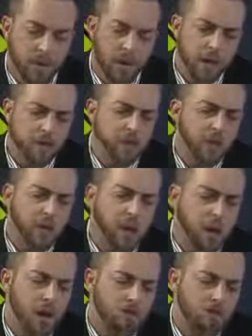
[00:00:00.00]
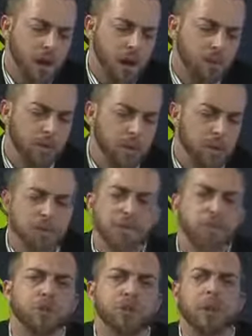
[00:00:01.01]
And it's just, a
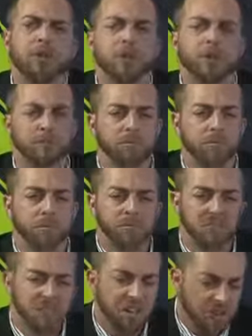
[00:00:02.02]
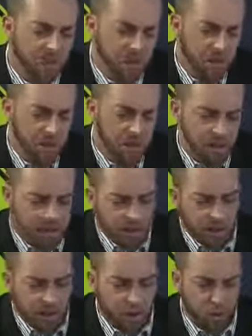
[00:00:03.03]
misperception, little
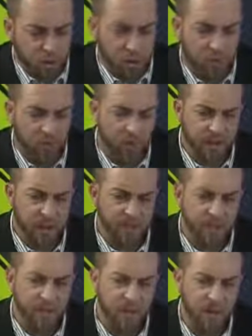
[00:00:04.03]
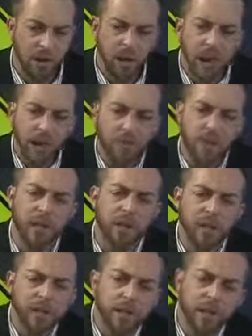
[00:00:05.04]
quirk of things here. And really,
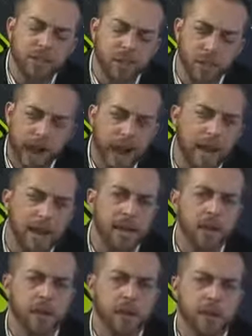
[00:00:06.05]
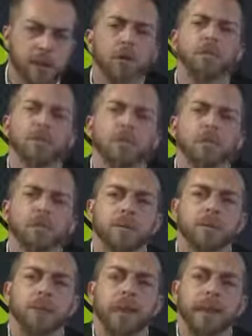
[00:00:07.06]
it's okay because
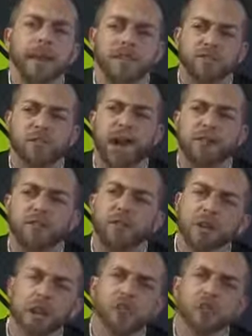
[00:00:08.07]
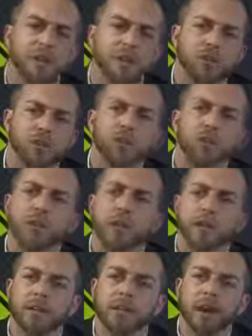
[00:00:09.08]
it's fine for the government to do one
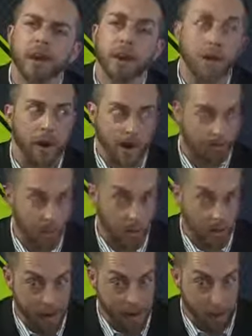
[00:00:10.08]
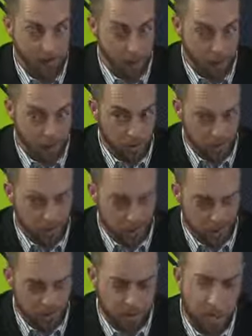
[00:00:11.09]
thing and say another. After all, they have most of the
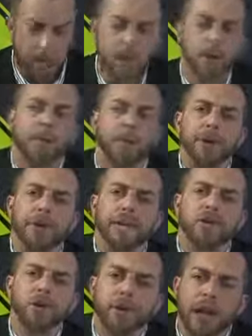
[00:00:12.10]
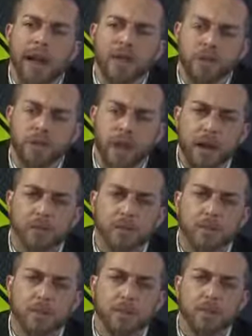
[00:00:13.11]
guns. But that it's okay for
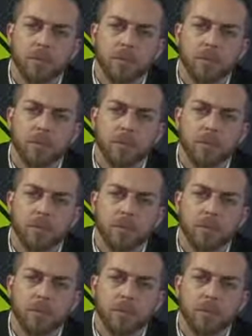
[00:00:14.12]
them